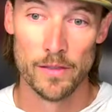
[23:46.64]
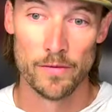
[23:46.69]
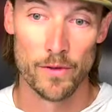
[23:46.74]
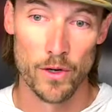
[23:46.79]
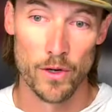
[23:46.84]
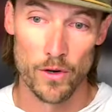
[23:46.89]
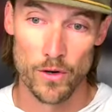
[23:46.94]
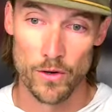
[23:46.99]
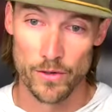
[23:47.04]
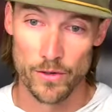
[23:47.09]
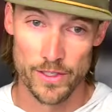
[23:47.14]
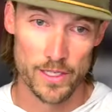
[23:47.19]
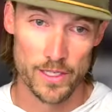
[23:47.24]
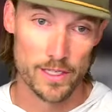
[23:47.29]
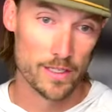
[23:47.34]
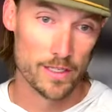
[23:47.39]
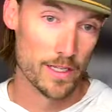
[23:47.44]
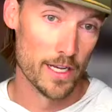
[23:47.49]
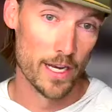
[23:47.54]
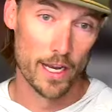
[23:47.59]
for a whole
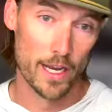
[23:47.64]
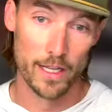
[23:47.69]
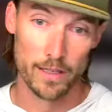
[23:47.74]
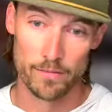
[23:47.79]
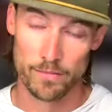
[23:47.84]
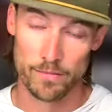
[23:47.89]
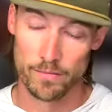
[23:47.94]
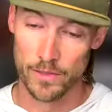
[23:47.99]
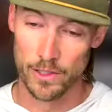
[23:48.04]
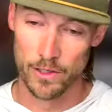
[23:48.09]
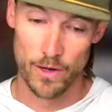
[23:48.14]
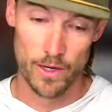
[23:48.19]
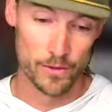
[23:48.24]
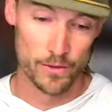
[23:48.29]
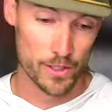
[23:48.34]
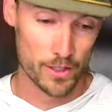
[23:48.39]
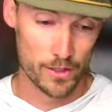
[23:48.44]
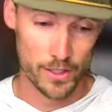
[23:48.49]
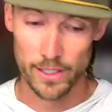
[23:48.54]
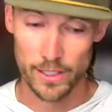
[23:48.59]
season. And I
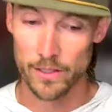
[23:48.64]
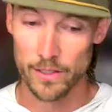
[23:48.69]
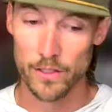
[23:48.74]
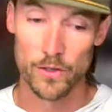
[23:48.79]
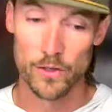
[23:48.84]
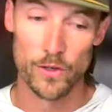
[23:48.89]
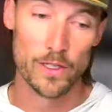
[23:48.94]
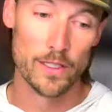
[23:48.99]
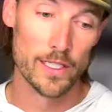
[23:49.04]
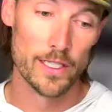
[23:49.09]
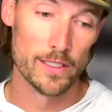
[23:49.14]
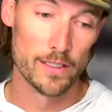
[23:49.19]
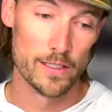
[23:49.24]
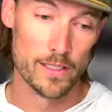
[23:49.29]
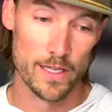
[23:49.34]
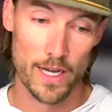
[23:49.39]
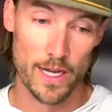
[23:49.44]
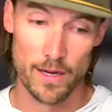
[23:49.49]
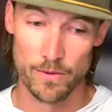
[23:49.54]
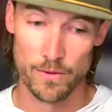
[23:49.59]
was cleaning the toilets,
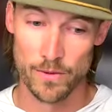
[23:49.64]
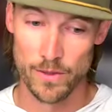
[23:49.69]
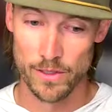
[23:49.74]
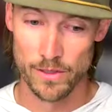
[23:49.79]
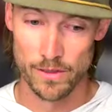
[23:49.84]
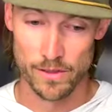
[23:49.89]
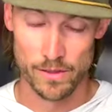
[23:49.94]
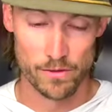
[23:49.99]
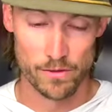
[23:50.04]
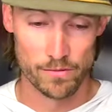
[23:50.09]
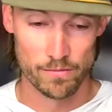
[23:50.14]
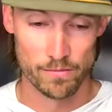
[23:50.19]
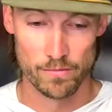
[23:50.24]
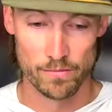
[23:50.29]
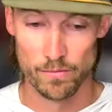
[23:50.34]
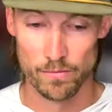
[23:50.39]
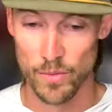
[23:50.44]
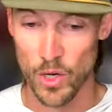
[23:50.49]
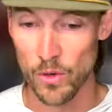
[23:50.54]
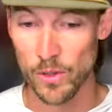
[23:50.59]
and I was
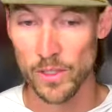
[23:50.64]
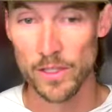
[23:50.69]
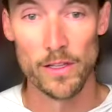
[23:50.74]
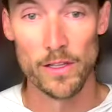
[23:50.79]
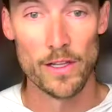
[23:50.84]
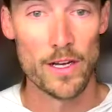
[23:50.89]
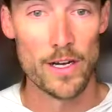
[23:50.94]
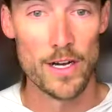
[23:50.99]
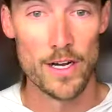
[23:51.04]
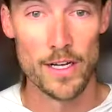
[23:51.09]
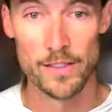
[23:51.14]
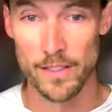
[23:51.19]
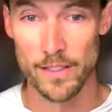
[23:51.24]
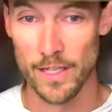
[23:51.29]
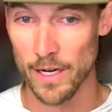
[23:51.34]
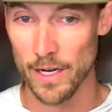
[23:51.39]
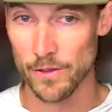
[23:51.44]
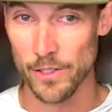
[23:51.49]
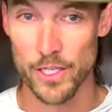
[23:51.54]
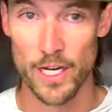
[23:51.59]
mowing the lawns, and
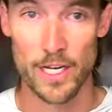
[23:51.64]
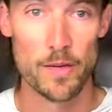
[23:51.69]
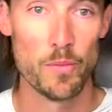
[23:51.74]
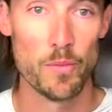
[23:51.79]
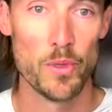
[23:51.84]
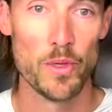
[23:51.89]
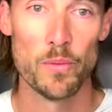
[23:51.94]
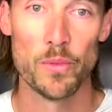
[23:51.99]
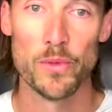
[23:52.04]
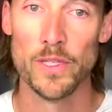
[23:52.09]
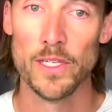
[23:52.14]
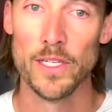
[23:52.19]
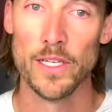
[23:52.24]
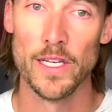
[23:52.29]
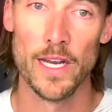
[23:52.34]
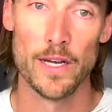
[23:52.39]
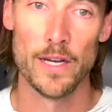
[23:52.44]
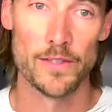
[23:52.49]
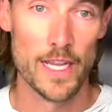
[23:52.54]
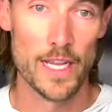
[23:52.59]
I was checking people in, and
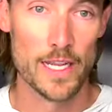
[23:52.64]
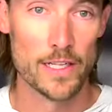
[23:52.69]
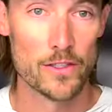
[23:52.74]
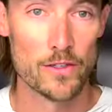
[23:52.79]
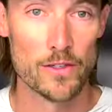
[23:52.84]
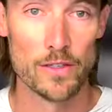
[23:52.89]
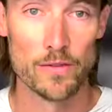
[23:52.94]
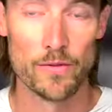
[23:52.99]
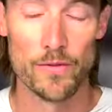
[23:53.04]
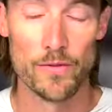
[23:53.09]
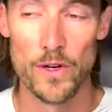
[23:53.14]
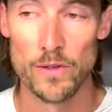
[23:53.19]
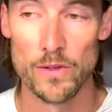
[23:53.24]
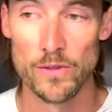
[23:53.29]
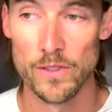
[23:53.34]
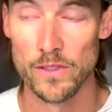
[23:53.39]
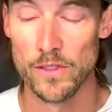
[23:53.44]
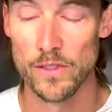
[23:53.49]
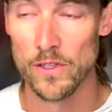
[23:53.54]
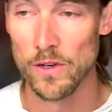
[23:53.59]
I was answering
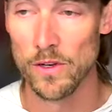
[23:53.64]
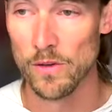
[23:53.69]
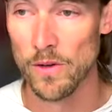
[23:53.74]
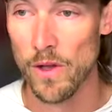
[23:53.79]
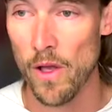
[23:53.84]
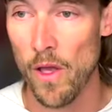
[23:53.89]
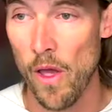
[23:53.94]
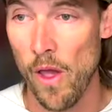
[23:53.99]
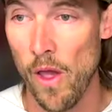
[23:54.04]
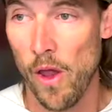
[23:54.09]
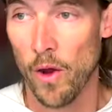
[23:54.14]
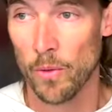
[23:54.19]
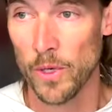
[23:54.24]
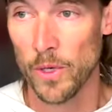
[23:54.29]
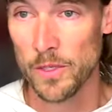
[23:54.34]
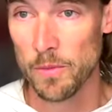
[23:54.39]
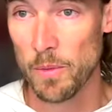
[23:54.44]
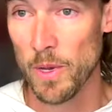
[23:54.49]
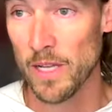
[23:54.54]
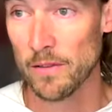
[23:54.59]
phones. And so we
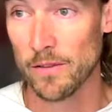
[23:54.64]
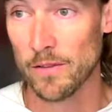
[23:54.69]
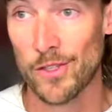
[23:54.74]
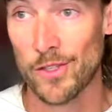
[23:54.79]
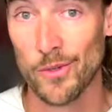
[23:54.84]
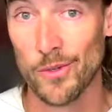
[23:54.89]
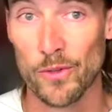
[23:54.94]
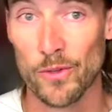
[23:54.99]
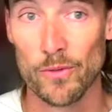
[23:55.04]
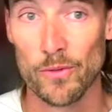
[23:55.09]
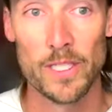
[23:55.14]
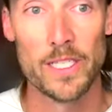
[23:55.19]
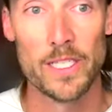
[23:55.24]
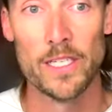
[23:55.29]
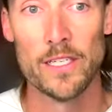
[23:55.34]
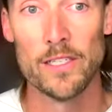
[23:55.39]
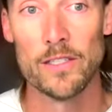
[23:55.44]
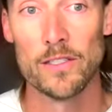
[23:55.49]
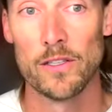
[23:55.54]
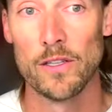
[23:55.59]
spent 2-3
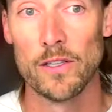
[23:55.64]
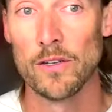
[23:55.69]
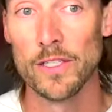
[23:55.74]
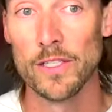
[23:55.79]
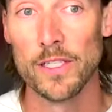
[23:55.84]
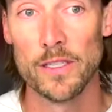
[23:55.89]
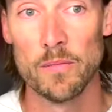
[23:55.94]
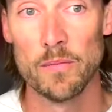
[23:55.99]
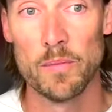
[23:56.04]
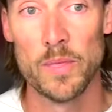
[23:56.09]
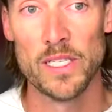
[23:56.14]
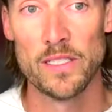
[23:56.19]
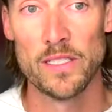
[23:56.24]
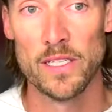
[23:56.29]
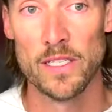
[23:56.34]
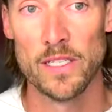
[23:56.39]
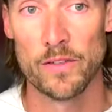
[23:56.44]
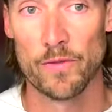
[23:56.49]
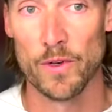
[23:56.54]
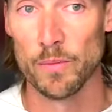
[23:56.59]
years learning the
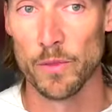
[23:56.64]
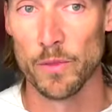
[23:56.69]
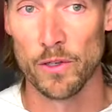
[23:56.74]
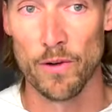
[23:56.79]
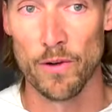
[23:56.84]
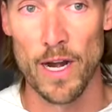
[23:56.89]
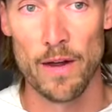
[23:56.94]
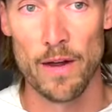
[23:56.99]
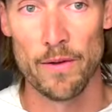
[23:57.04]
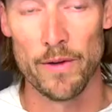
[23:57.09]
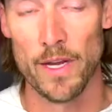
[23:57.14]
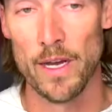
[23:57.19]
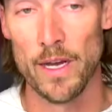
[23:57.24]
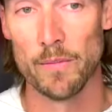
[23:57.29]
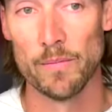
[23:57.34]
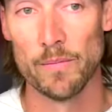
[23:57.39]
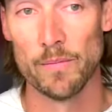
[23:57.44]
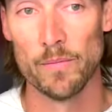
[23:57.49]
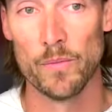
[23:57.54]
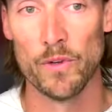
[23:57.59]
business from the ground
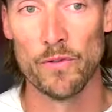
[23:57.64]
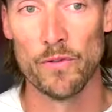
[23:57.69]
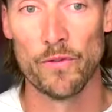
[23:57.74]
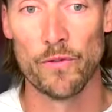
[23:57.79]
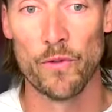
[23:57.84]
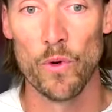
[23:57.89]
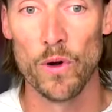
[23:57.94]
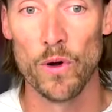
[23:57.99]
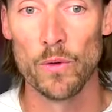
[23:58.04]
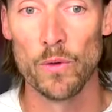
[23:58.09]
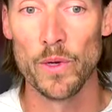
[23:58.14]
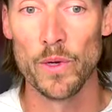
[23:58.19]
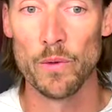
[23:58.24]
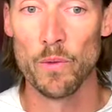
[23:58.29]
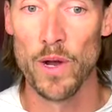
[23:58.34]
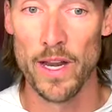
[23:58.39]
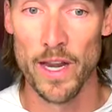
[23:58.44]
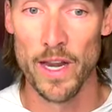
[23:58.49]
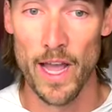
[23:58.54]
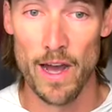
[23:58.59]
up before we
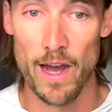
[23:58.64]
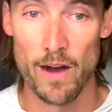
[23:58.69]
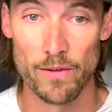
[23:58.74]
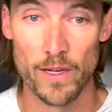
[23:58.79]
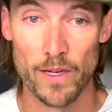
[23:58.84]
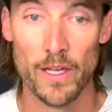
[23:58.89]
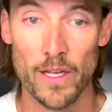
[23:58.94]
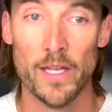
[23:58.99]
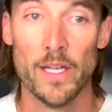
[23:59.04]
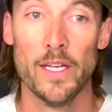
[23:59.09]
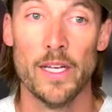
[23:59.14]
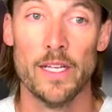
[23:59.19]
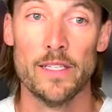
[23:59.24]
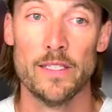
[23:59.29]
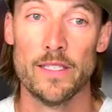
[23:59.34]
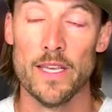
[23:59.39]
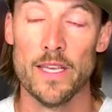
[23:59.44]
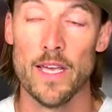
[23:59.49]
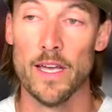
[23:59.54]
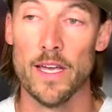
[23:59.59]
went out and
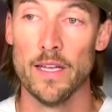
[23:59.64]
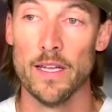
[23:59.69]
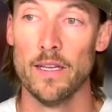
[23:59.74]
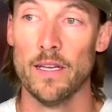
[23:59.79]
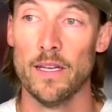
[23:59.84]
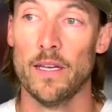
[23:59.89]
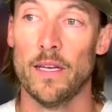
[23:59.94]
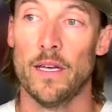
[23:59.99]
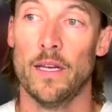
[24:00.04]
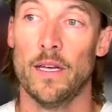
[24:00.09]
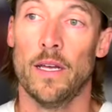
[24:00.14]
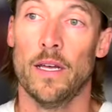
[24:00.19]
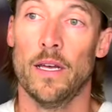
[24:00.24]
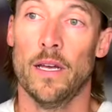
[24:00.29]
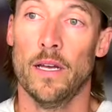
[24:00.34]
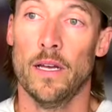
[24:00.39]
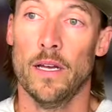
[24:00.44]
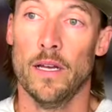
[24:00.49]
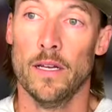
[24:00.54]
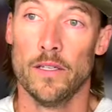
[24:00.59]
said
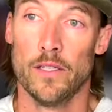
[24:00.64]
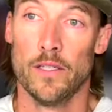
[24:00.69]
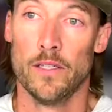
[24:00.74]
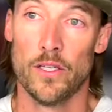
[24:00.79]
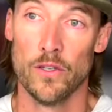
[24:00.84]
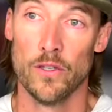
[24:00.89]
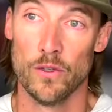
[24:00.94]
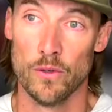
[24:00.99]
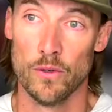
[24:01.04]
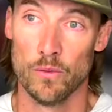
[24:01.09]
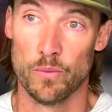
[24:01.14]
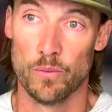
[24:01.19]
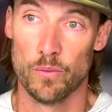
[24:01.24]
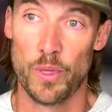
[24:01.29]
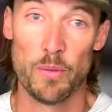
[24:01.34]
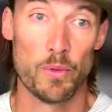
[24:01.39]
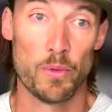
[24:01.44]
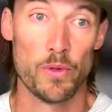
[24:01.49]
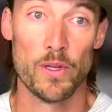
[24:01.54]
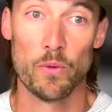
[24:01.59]
to
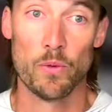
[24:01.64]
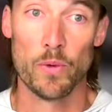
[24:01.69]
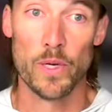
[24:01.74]
people that